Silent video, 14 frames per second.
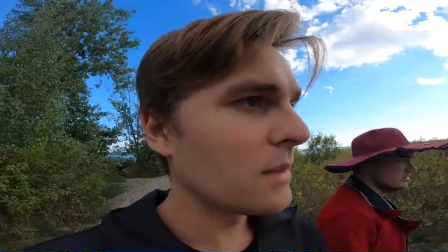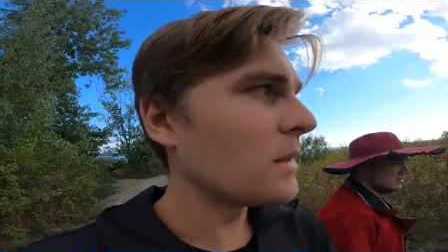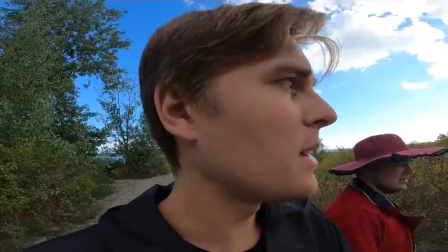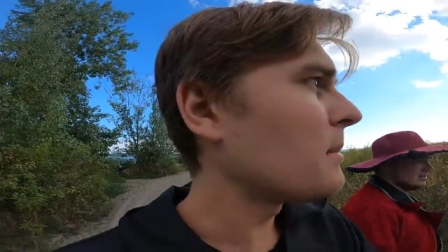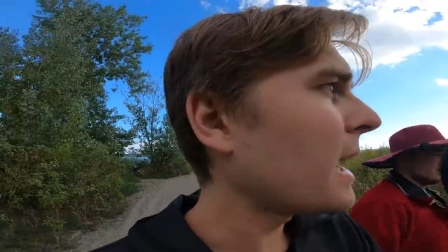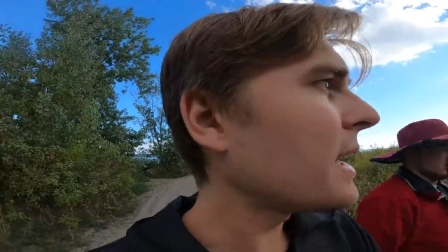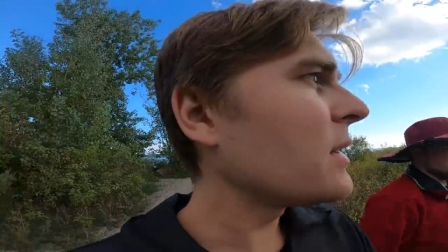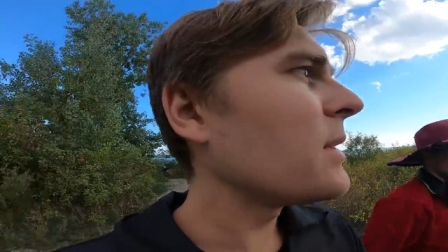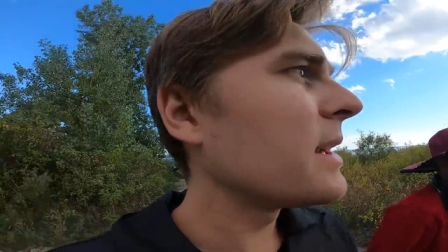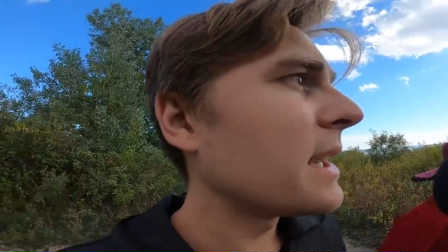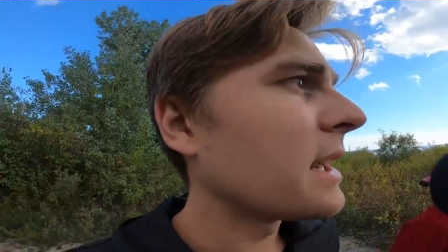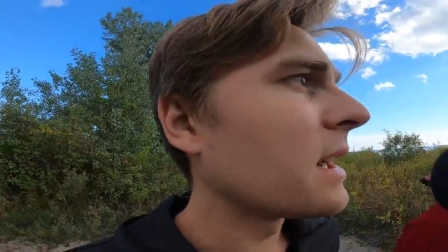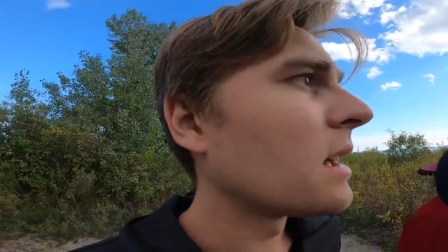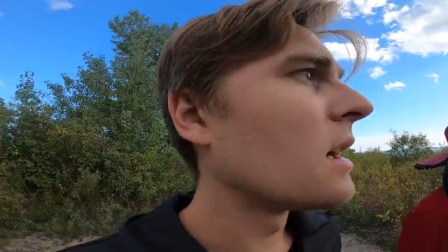What am I
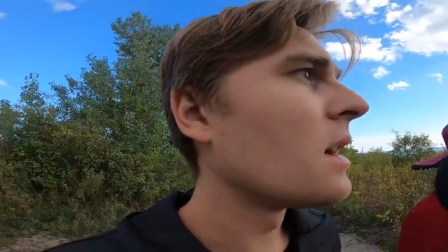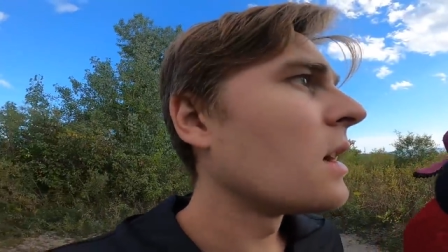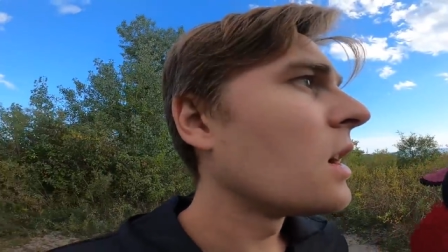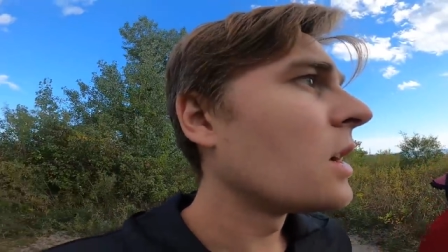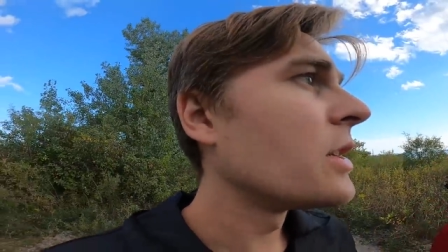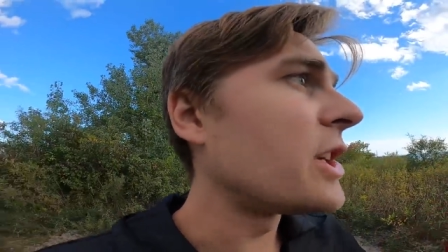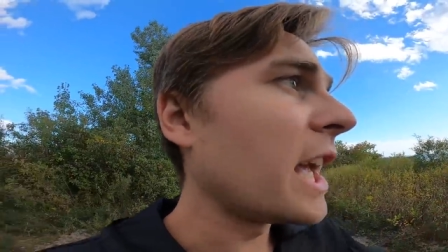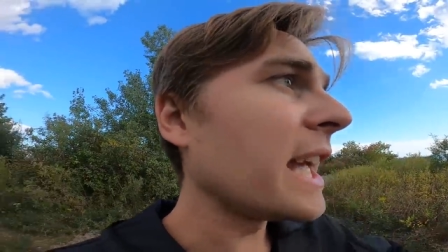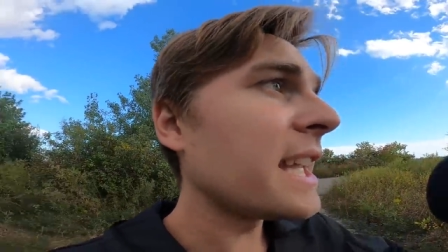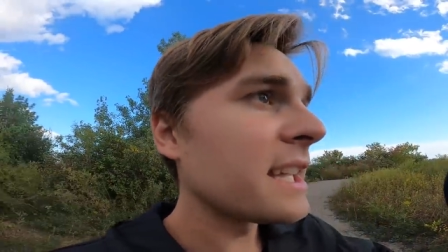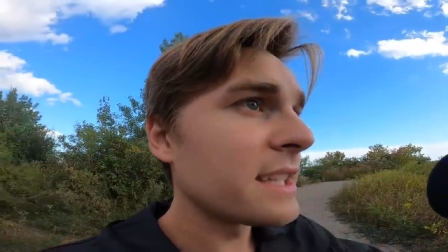doing here? You can have something.